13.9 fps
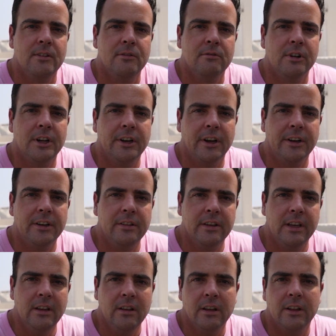One other
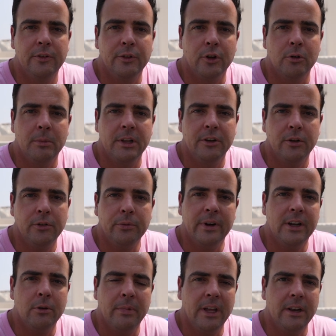thing, it's normally not
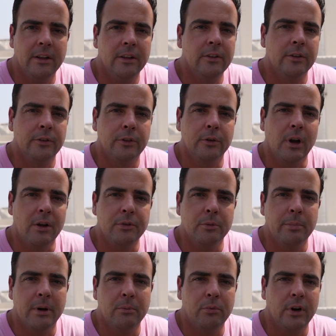recommended to have your
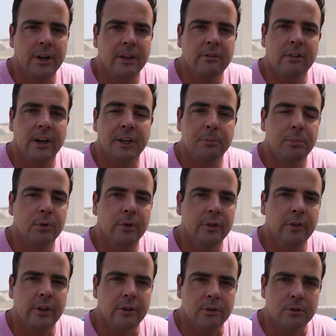pump running while the pool is
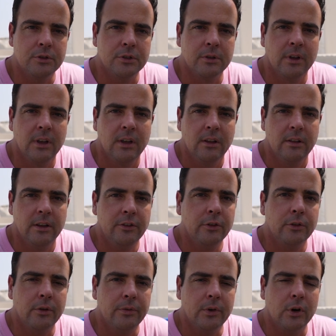in use. This is
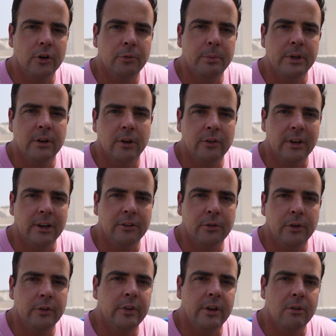of course because
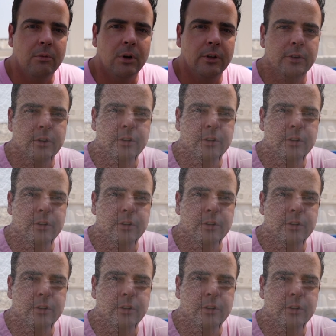electricity and water